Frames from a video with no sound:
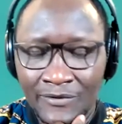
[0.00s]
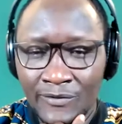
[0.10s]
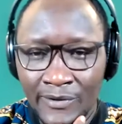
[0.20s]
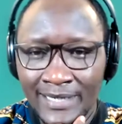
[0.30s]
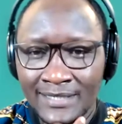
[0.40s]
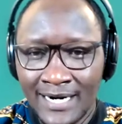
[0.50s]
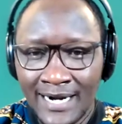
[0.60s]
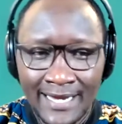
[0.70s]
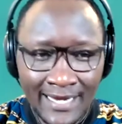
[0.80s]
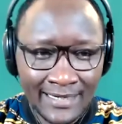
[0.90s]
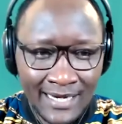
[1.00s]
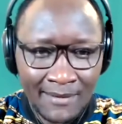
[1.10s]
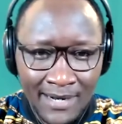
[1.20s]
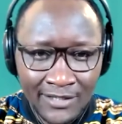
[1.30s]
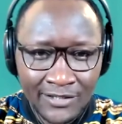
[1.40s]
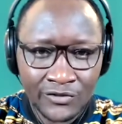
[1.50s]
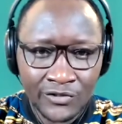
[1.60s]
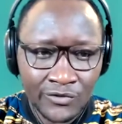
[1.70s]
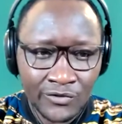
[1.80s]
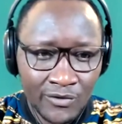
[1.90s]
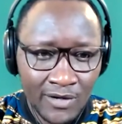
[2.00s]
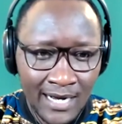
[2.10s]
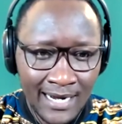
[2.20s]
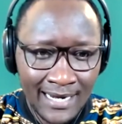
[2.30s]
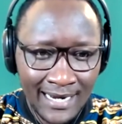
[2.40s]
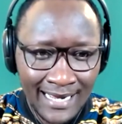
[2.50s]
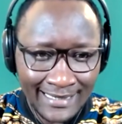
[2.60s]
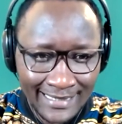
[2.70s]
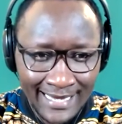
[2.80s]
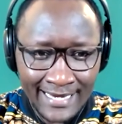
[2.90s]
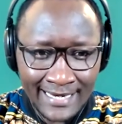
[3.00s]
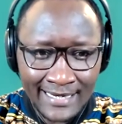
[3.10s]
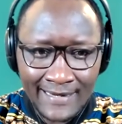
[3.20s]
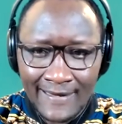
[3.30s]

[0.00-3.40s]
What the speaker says: We will try and come back to you again.